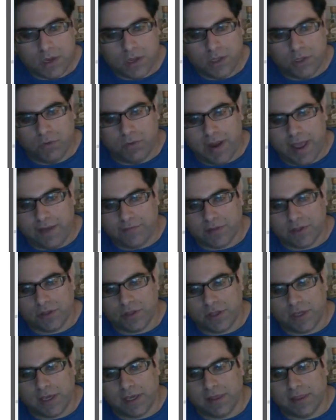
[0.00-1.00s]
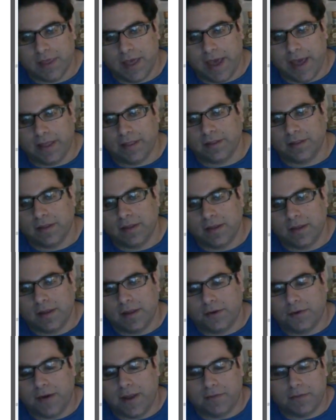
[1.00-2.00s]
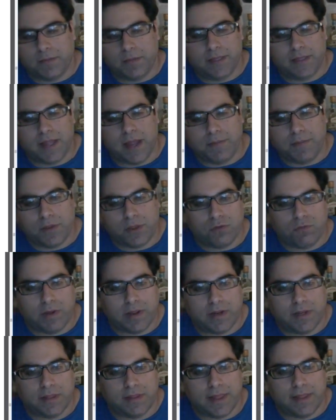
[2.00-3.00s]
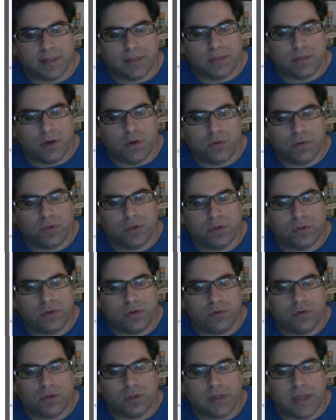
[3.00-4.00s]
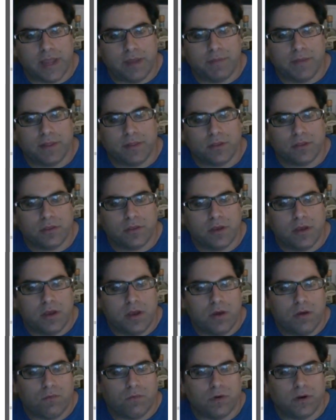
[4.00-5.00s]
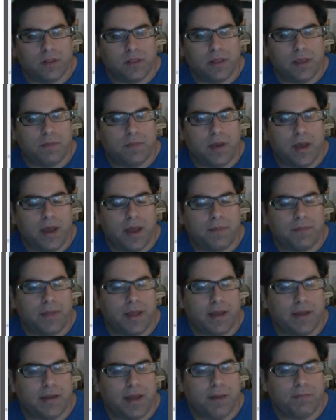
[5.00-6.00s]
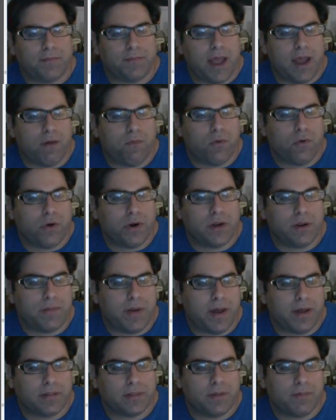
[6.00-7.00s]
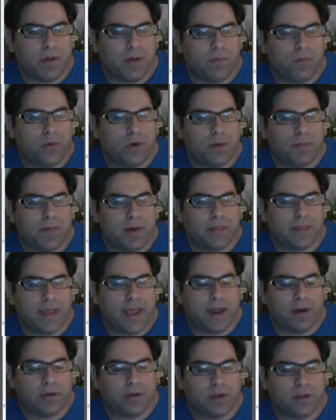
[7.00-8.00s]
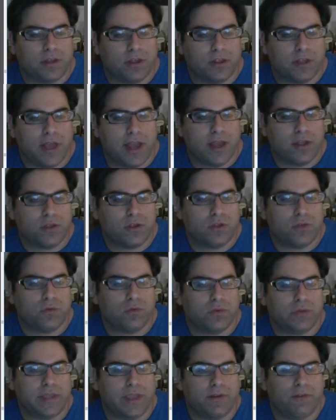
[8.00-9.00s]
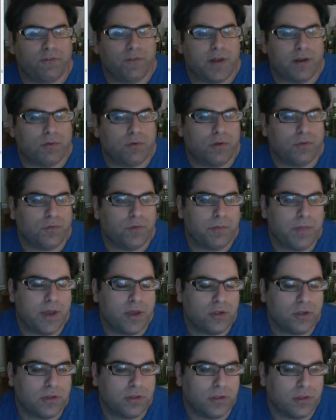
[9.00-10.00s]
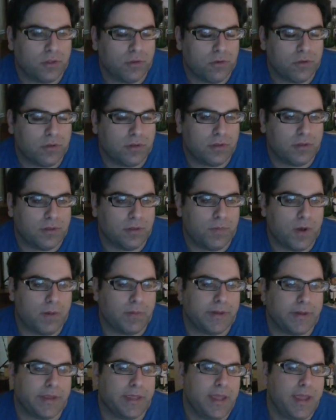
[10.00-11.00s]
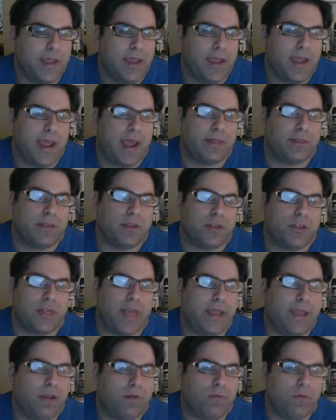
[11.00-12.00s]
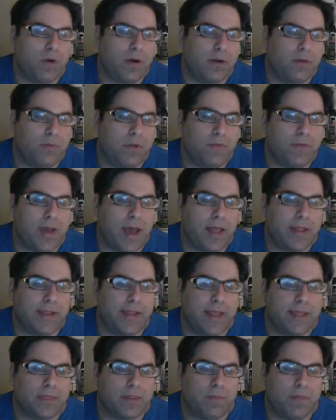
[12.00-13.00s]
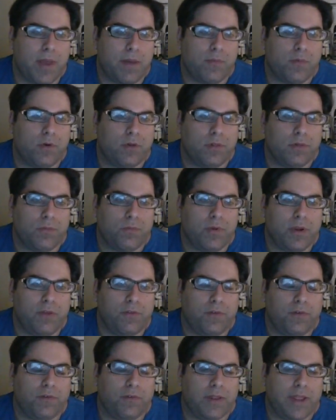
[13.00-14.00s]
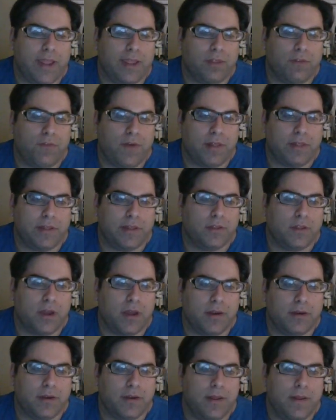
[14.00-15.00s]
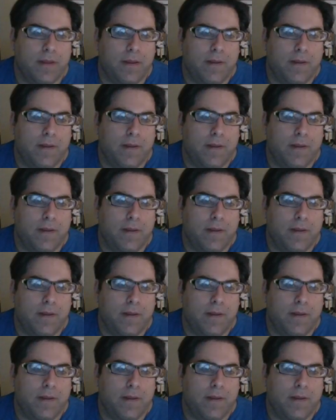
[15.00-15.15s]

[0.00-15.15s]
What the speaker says: you would have to see that it would have to be demonstrated that those two statements, one of them, I'm not worried about them. I'm worried about the anarchist Assanges who will take federal information and disclose it to the public. And the second one, we've got to get the memo and the brief and the case filing done.